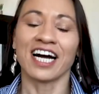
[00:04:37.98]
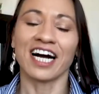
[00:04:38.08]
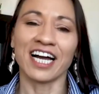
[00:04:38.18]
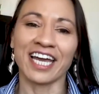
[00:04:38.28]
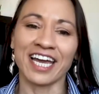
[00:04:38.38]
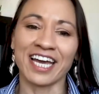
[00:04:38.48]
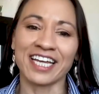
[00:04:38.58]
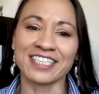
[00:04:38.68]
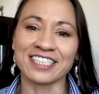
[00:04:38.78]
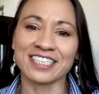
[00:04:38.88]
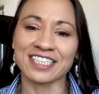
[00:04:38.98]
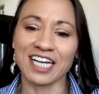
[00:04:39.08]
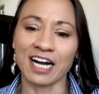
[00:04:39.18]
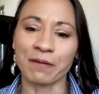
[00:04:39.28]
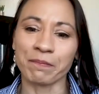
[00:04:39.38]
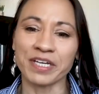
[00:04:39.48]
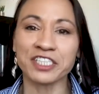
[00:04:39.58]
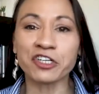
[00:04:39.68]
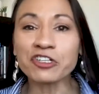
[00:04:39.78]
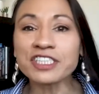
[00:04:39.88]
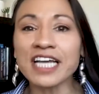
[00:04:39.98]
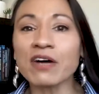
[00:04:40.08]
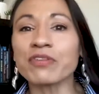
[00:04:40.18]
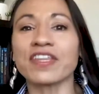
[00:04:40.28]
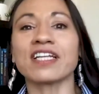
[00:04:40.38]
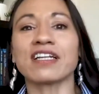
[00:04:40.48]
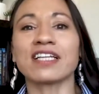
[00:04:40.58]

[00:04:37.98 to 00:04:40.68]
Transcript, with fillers: And um, it turns out that